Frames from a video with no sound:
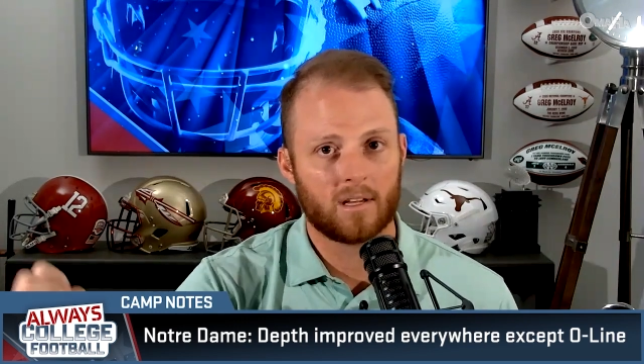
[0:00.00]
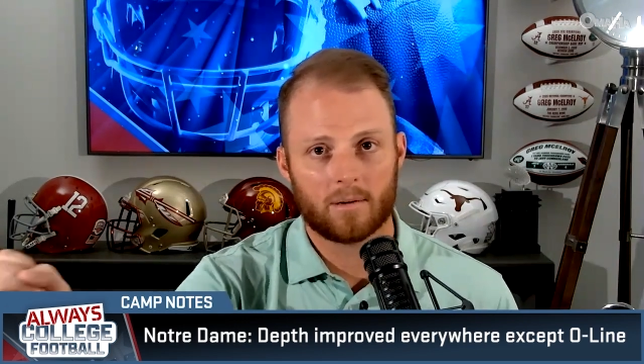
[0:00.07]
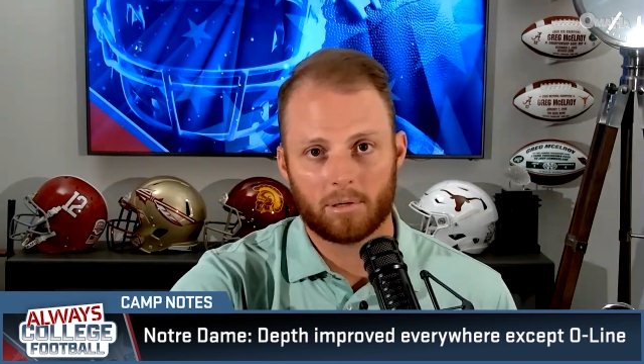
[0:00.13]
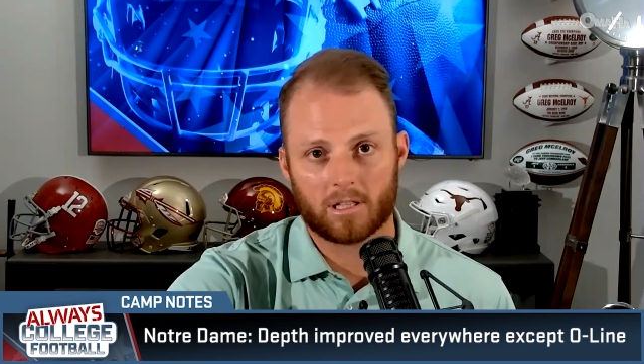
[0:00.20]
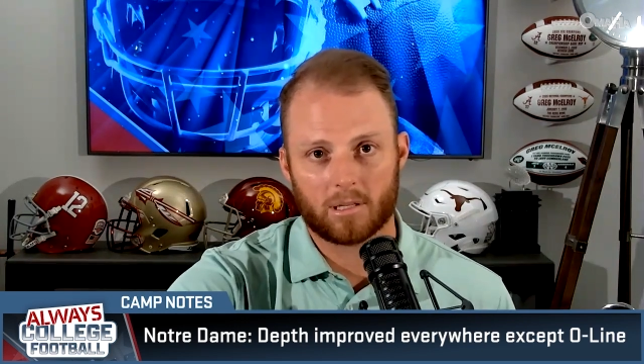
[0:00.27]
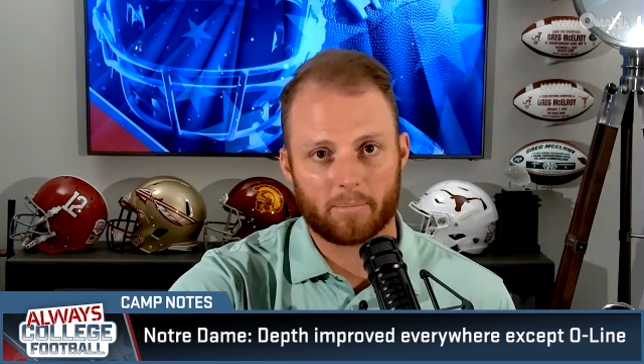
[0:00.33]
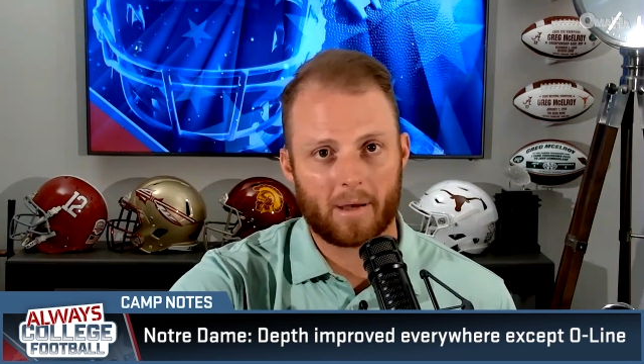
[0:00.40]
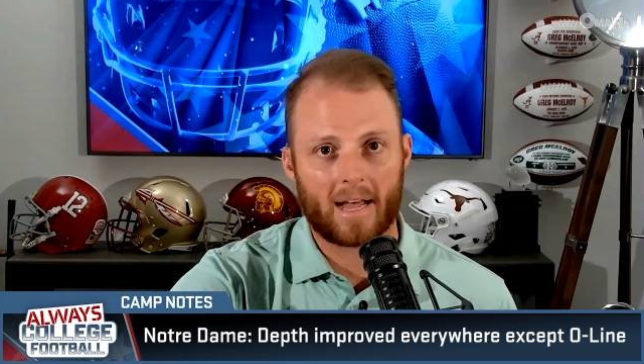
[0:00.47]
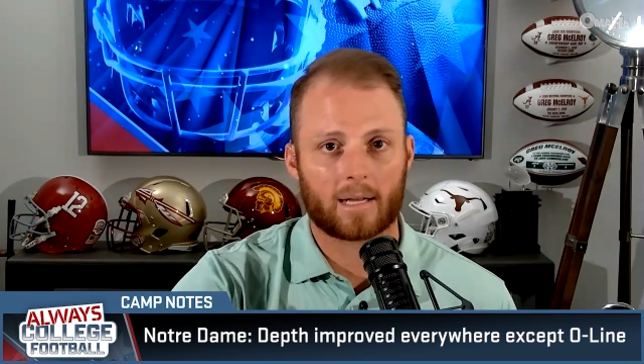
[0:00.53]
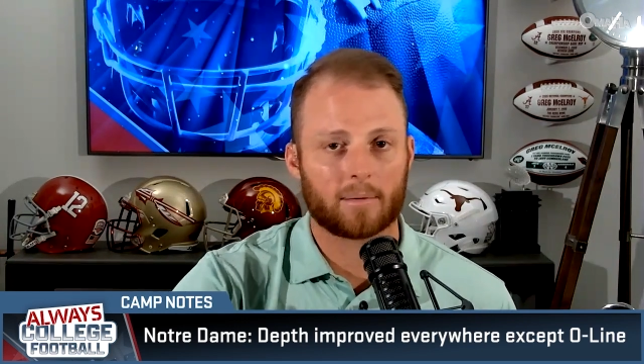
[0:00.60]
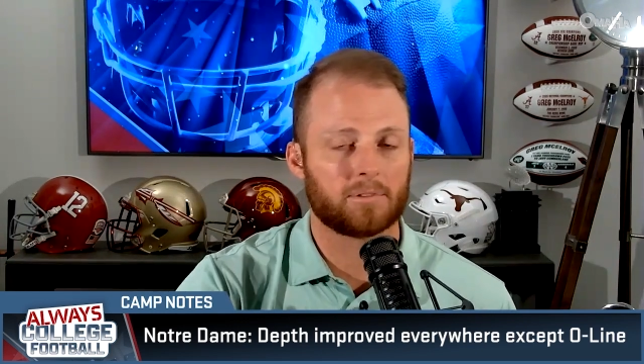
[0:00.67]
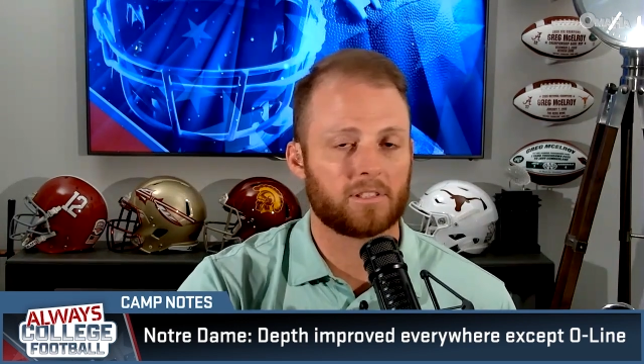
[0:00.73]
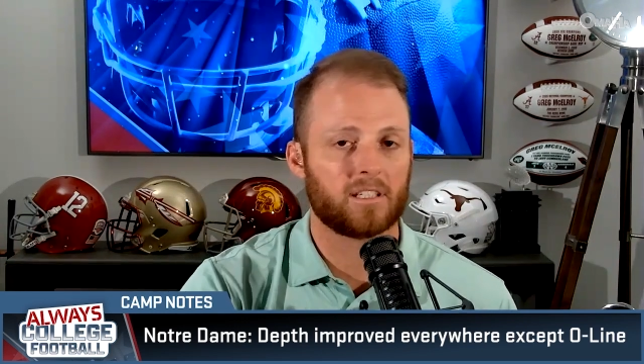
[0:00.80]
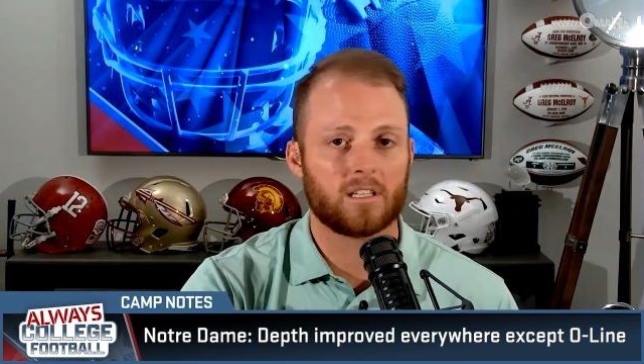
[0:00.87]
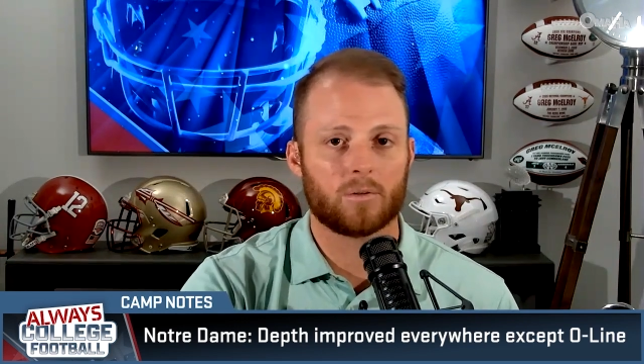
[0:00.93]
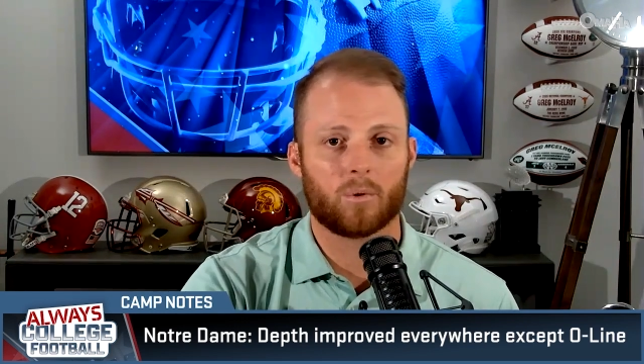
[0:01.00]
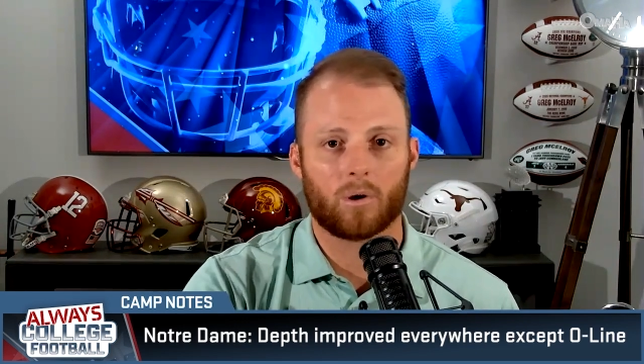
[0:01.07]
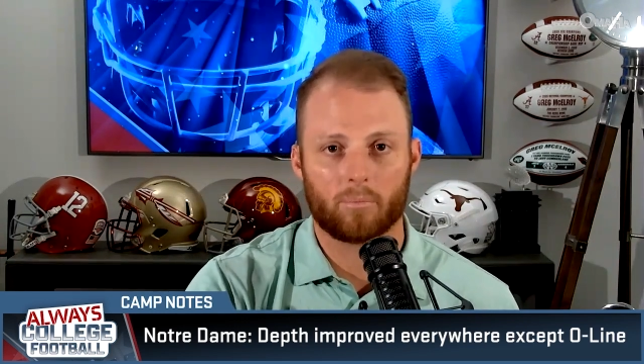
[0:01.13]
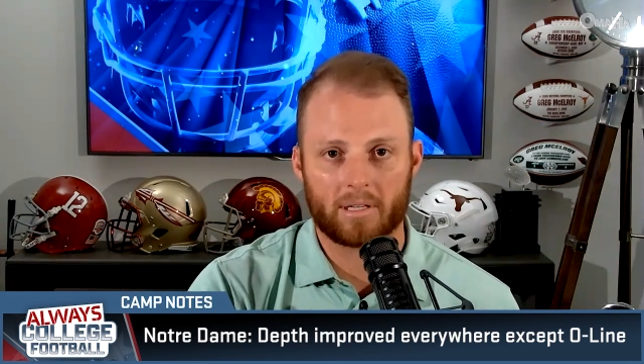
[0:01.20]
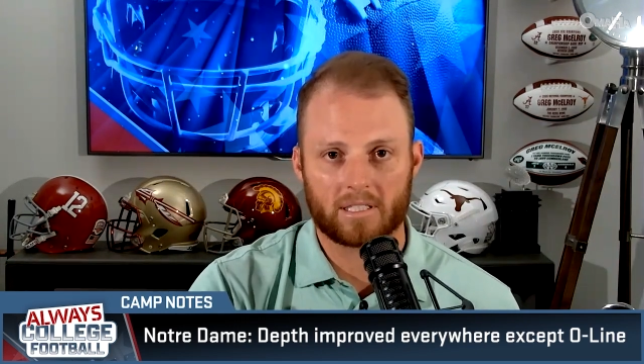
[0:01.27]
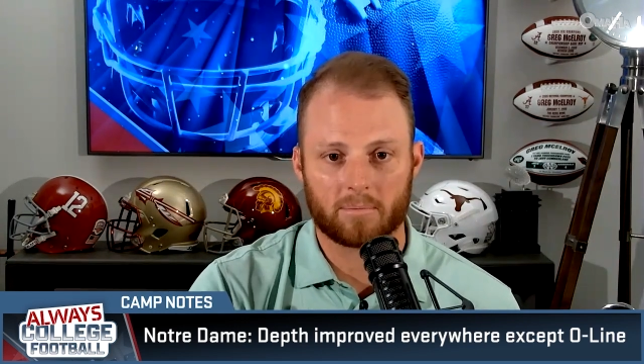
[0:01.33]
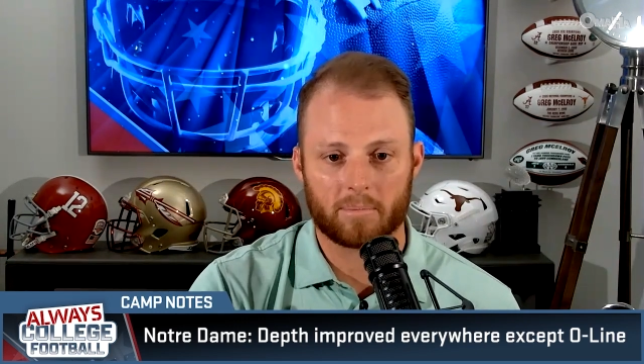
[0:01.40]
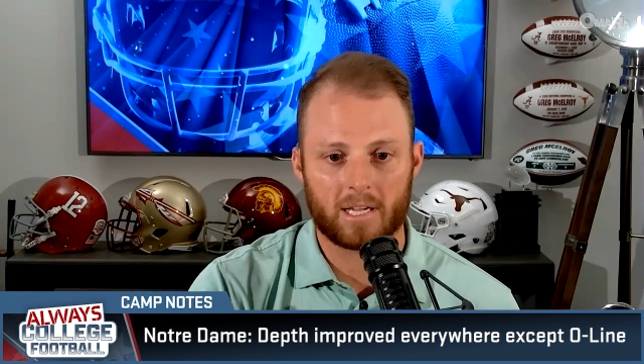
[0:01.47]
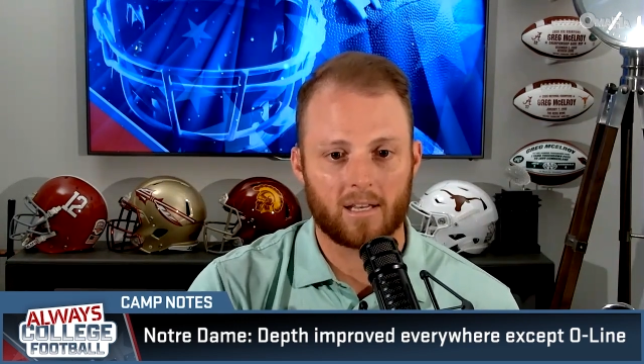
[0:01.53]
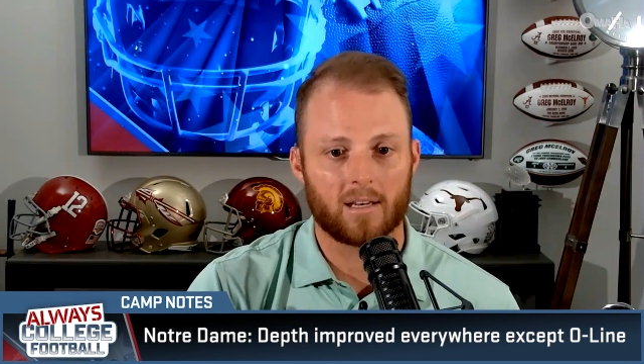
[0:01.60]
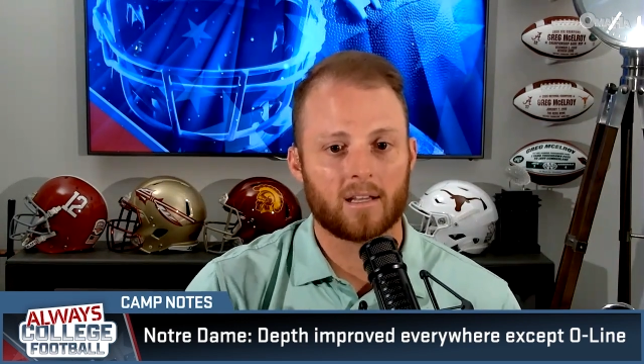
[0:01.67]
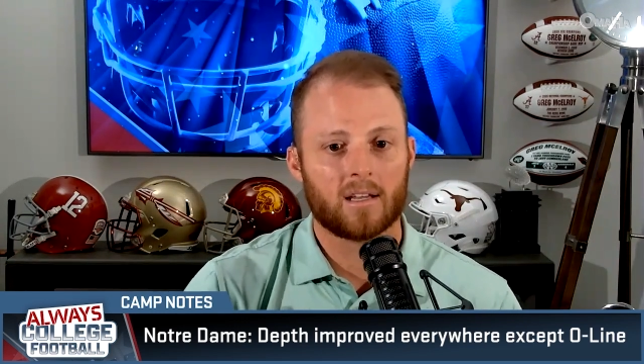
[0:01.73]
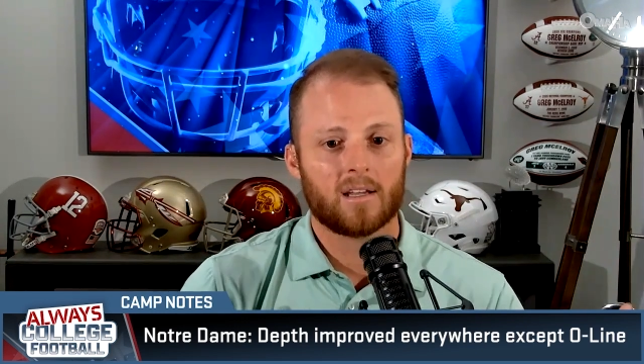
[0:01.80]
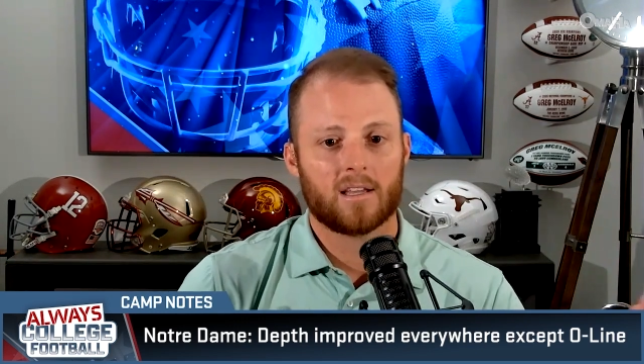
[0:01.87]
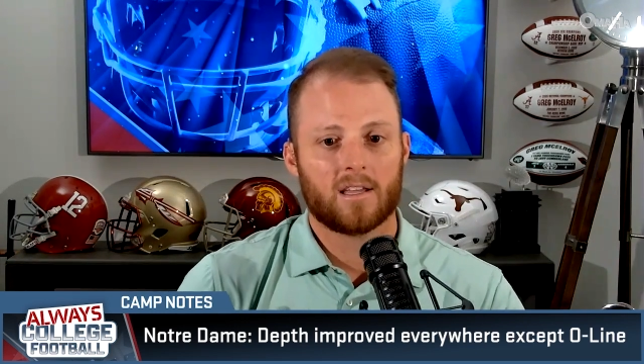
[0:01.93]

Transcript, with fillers: put the backups in, you won't miss a beat.